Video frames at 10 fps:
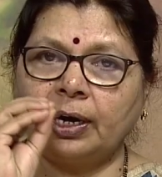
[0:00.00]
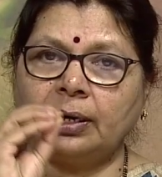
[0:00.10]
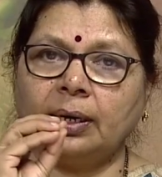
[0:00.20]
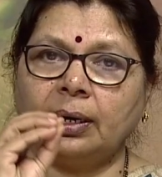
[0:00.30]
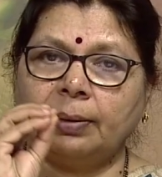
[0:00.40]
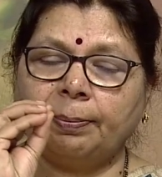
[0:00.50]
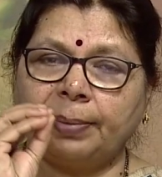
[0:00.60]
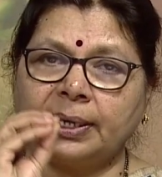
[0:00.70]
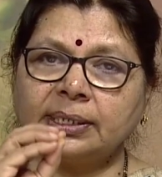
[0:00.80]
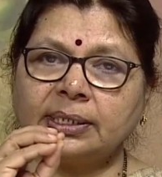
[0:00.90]
one
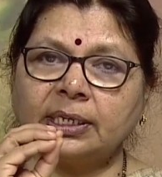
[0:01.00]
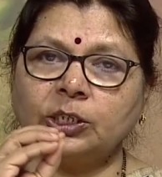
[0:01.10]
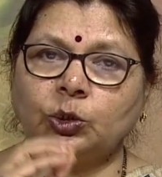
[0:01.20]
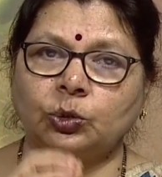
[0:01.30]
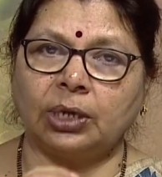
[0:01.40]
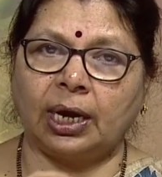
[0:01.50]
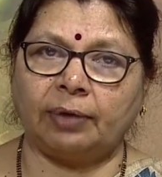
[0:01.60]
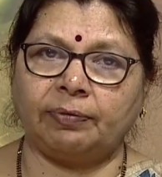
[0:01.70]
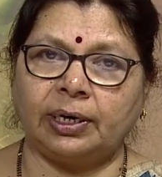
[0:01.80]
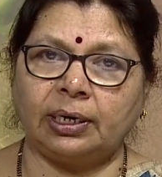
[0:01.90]
person should
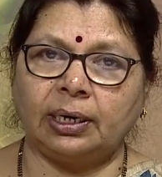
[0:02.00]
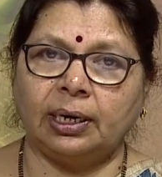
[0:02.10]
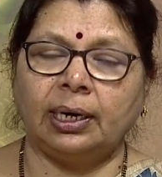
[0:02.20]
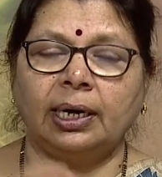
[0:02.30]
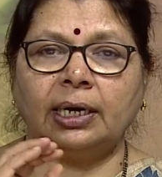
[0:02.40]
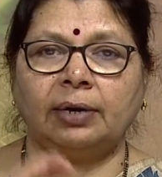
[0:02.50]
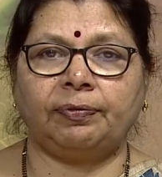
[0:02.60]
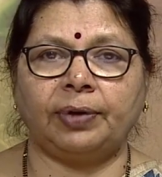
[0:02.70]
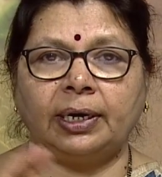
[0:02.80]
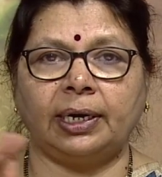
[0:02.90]
have it
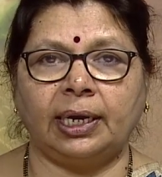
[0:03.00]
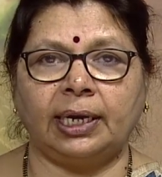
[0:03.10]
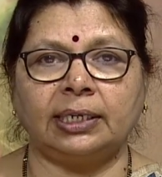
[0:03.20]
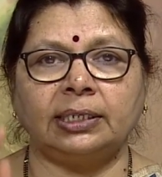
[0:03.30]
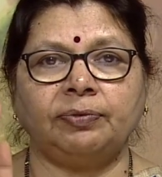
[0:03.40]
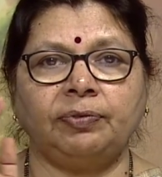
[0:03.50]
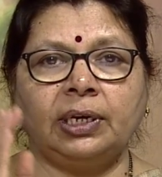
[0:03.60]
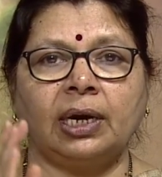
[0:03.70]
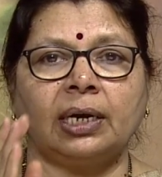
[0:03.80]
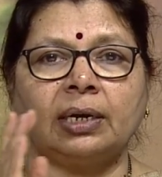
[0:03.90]
different age.
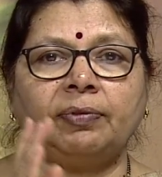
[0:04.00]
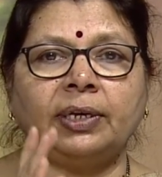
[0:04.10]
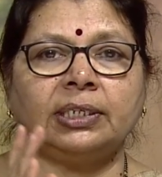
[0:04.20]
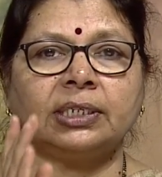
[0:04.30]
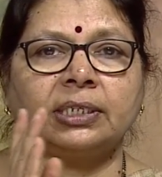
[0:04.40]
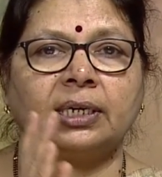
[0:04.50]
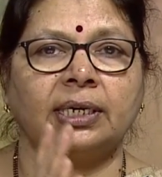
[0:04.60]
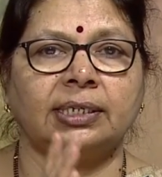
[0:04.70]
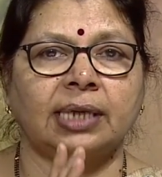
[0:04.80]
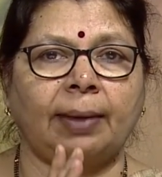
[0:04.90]
We are giving just
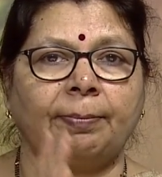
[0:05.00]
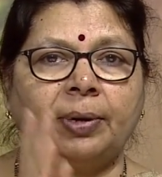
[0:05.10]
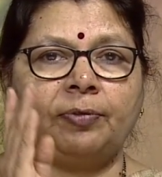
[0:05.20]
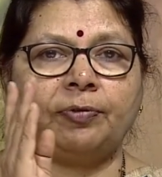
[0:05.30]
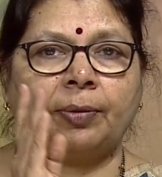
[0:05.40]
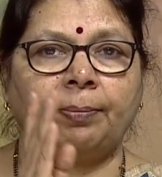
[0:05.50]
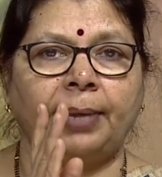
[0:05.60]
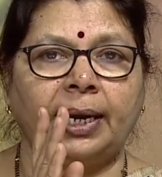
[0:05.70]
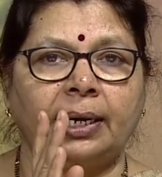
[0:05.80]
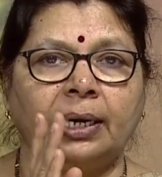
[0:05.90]
an example for
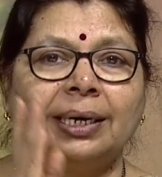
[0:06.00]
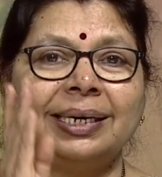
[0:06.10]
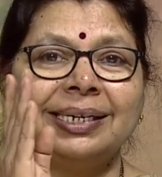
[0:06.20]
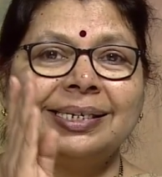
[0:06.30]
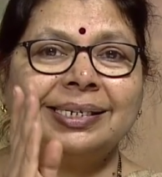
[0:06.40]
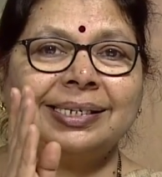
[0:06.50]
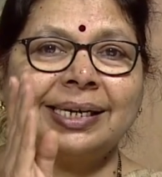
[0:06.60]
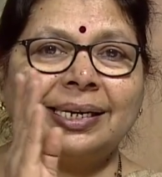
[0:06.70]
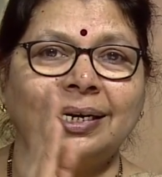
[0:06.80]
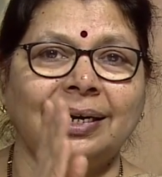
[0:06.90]
men
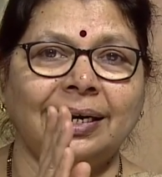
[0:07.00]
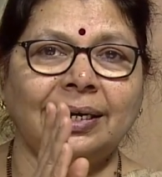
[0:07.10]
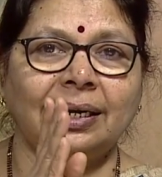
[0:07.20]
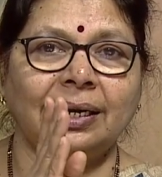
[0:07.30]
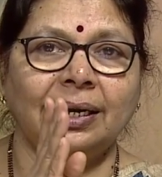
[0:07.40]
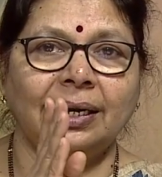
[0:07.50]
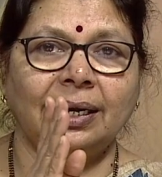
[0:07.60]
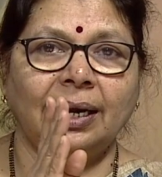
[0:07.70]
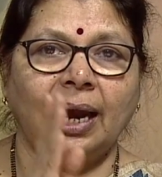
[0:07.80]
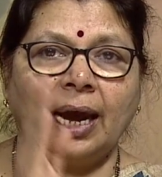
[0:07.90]
sedentary
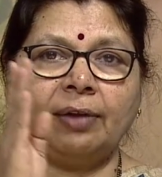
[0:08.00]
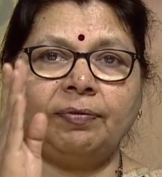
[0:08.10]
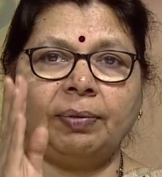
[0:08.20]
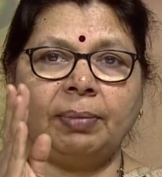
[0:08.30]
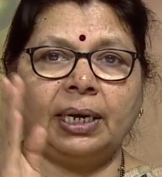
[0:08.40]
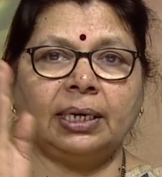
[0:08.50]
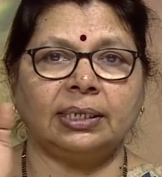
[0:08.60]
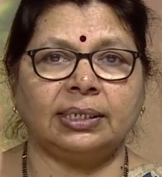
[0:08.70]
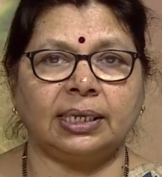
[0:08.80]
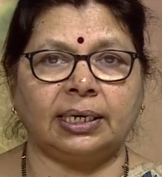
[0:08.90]
and women
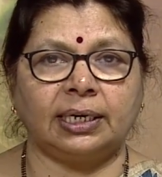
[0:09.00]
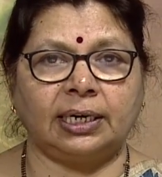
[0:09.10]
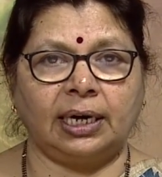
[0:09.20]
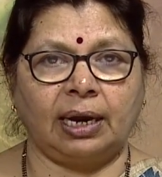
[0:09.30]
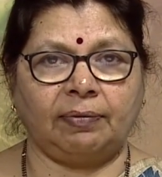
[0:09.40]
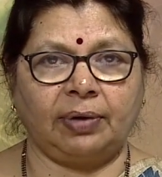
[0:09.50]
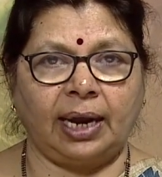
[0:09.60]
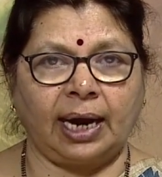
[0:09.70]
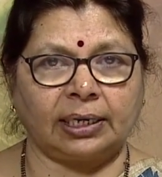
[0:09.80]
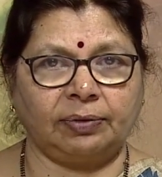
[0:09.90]
sedentary level,
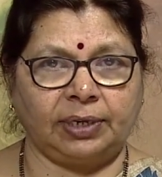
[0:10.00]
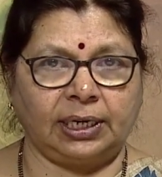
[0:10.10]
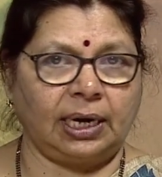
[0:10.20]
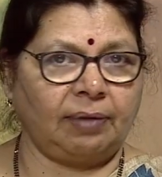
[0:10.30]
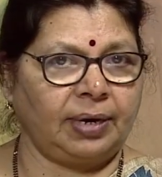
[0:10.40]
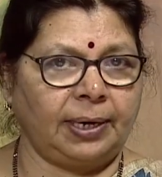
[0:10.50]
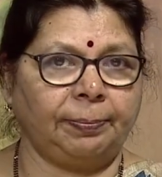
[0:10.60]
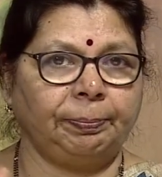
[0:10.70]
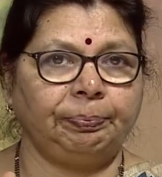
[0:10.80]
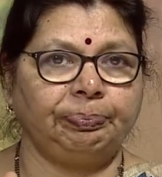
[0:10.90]
activity level.
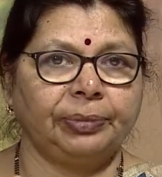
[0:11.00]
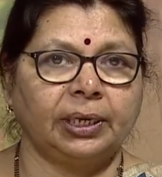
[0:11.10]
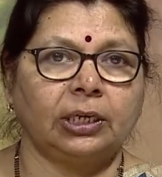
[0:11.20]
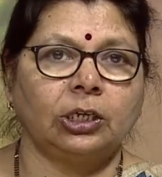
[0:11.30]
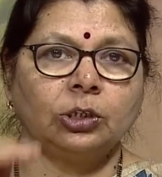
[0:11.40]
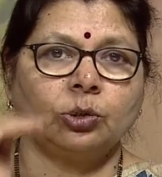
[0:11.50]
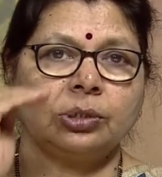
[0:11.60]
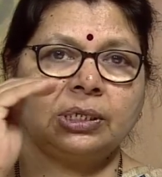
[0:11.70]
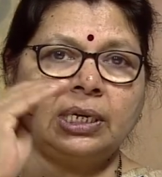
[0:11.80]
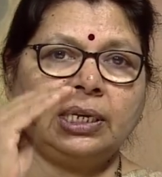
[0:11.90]

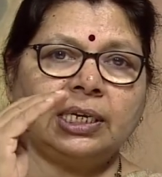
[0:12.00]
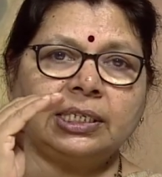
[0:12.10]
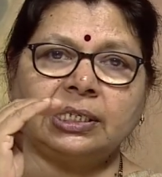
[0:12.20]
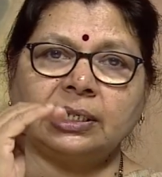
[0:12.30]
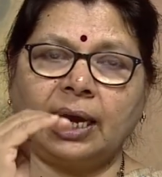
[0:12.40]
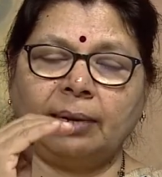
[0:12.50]
So, cereals